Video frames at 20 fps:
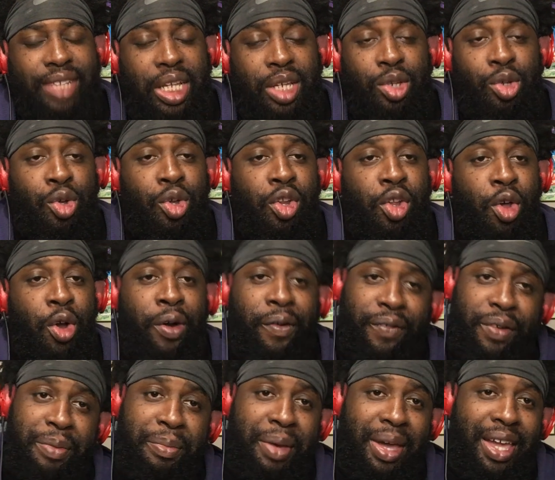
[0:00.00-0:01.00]
You'll know
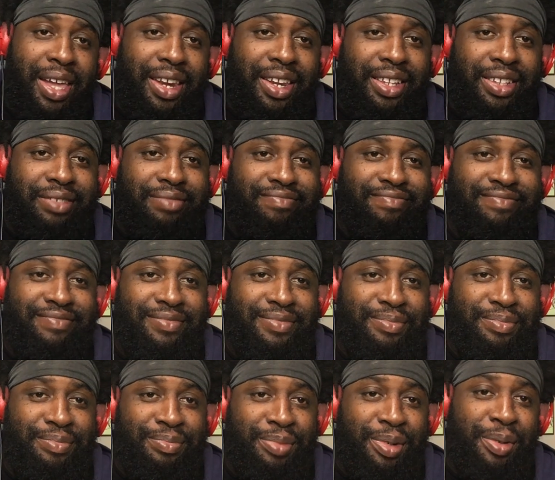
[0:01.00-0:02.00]
if it made it
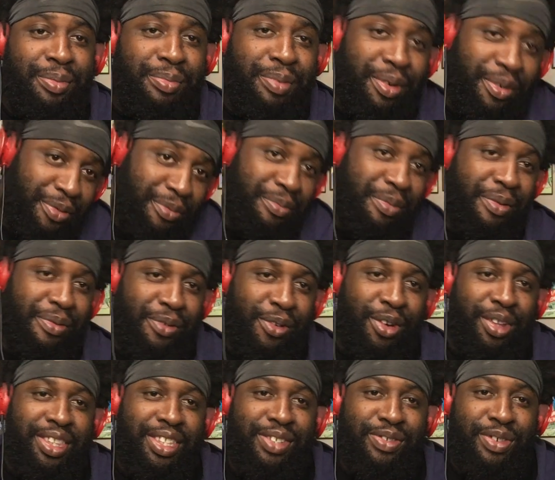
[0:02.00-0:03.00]
b- b-
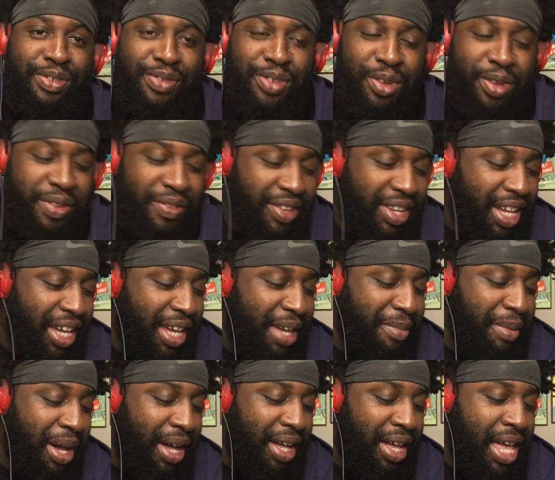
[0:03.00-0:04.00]
before this review even
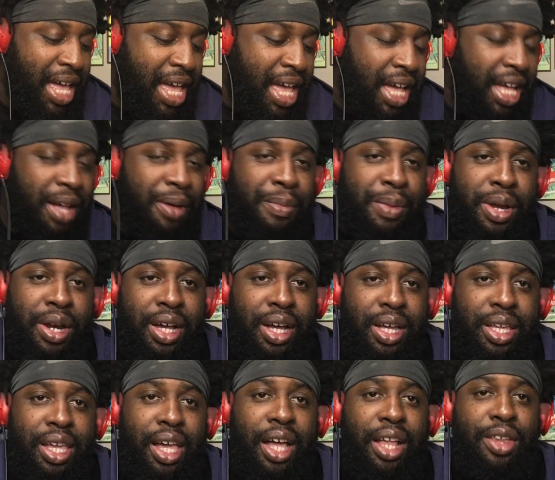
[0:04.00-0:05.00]
came out. But uh,
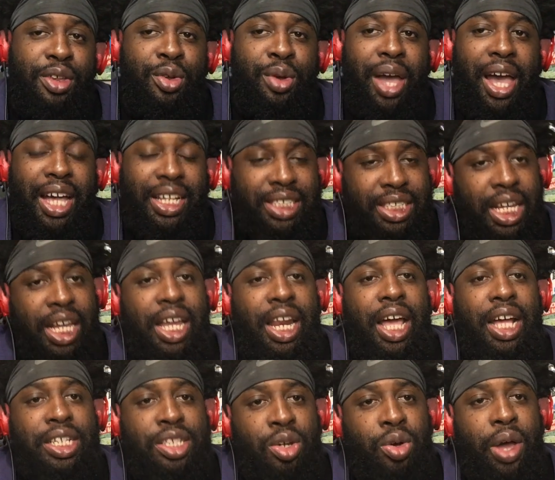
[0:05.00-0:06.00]
yeah, you guys check it
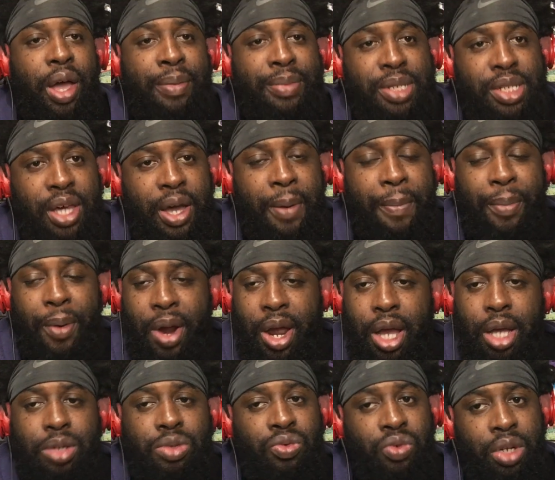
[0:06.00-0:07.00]
out. It's on Amazon
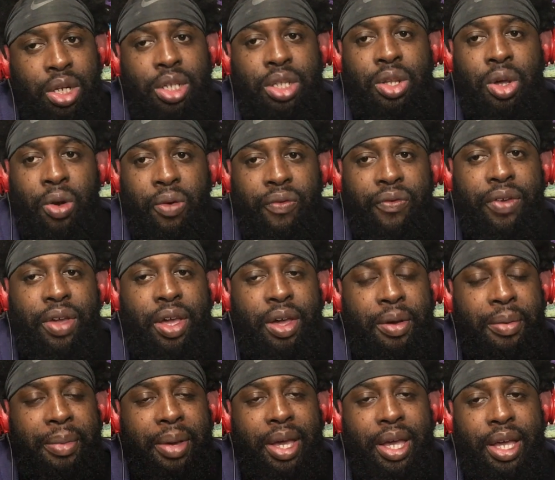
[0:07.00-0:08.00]
Prime. Really dope
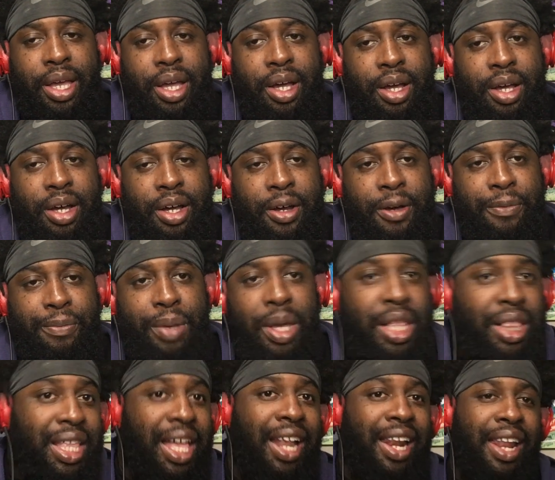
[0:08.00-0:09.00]
film, man. Um,
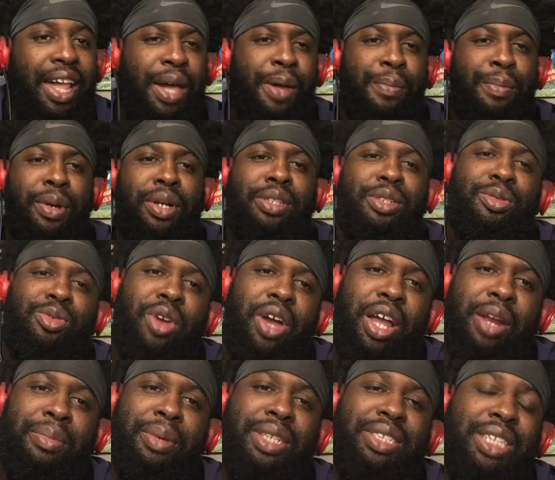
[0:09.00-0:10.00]
hit that like button.
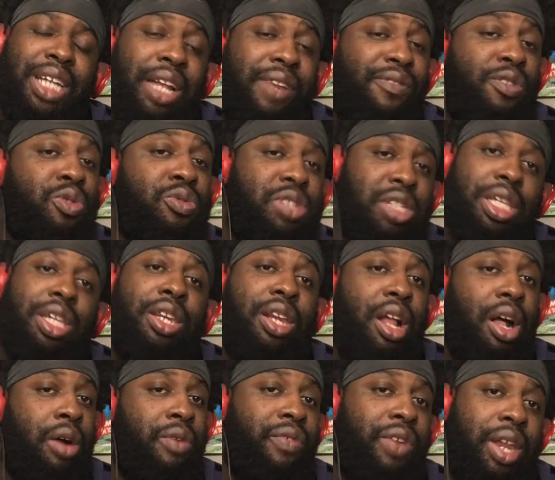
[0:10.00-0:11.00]
Subscribe to my channel. If you've seen it
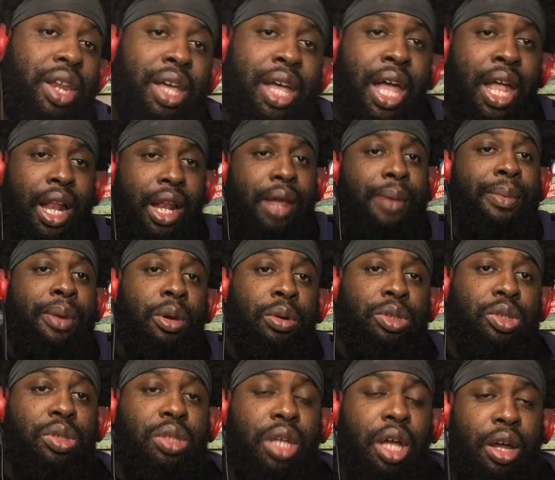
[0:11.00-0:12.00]
already, let me know
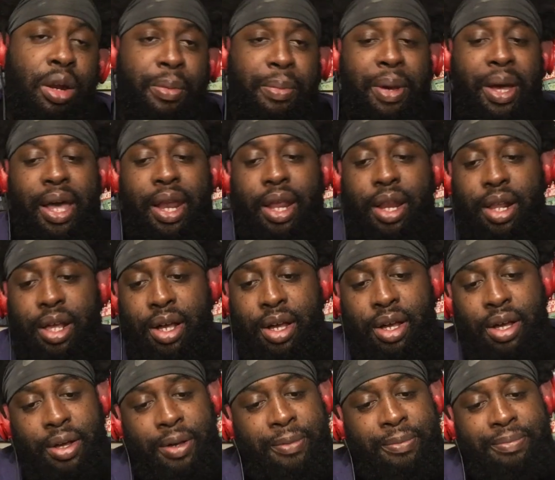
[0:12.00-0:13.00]
what you thought about it.
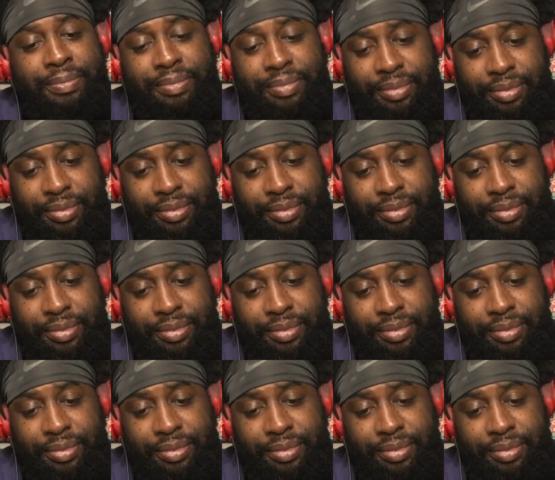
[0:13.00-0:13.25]
Um,